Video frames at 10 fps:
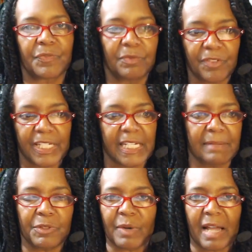theme
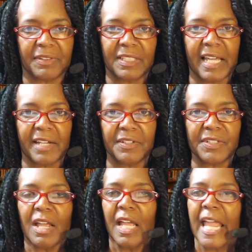throughout the letters?
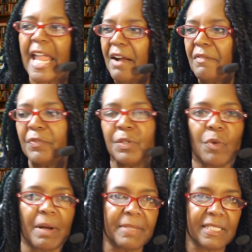Every
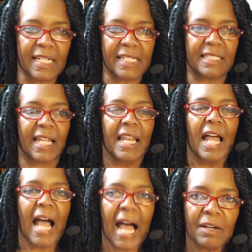woman says that.
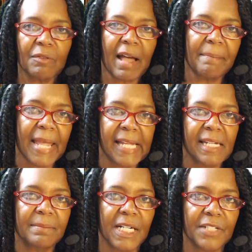How do I make
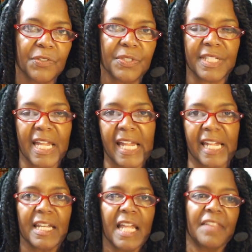him understand?
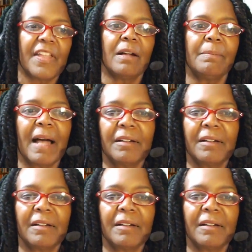They're about